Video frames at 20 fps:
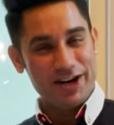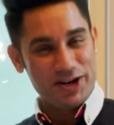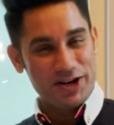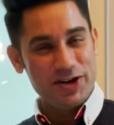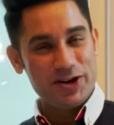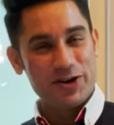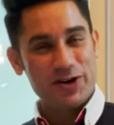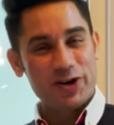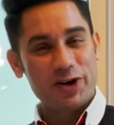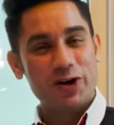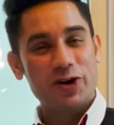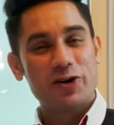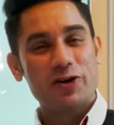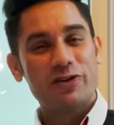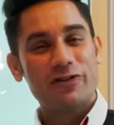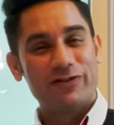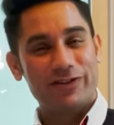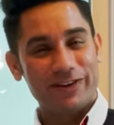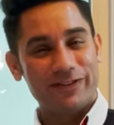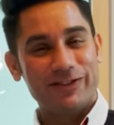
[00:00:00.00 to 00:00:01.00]
on your
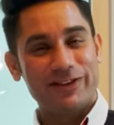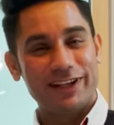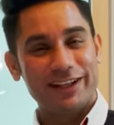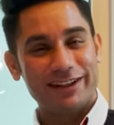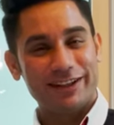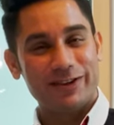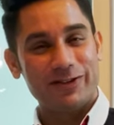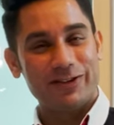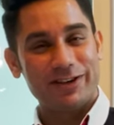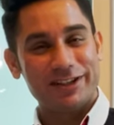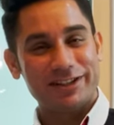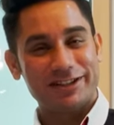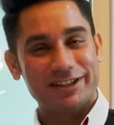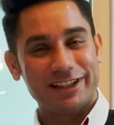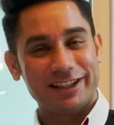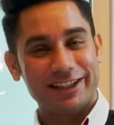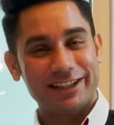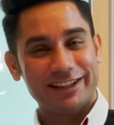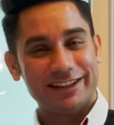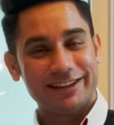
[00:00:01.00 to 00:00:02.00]
50th
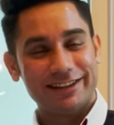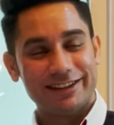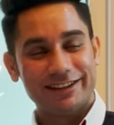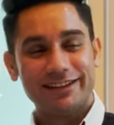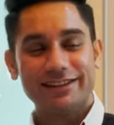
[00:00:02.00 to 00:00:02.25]
anniversary